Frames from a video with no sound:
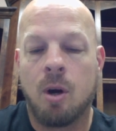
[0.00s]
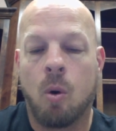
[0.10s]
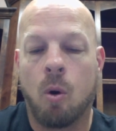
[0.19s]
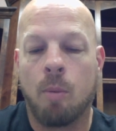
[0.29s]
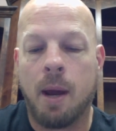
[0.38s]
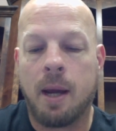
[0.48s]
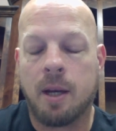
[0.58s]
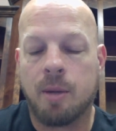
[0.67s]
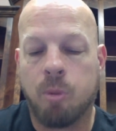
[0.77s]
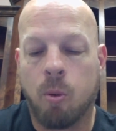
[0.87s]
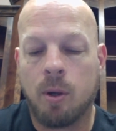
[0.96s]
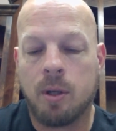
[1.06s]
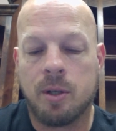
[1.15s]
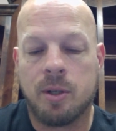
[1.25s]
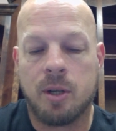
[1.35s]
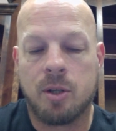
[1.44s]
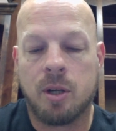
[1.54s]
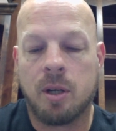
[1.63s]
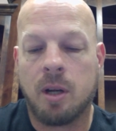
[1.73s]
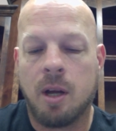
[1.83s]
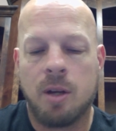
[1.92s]
or make an important
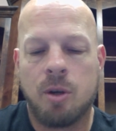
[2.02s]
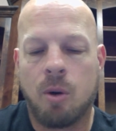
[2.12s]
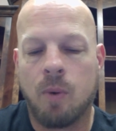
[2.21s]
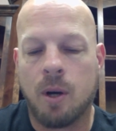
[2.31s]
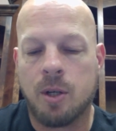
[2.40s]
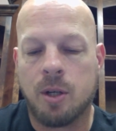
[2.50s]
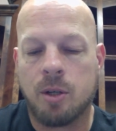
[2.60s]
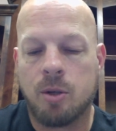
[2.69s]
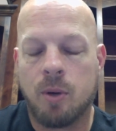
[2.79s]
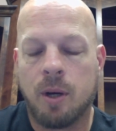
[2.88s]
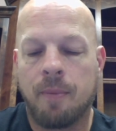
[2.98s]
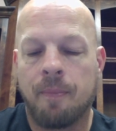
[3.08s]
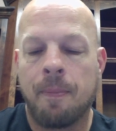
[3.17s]
decision, don't rush into it.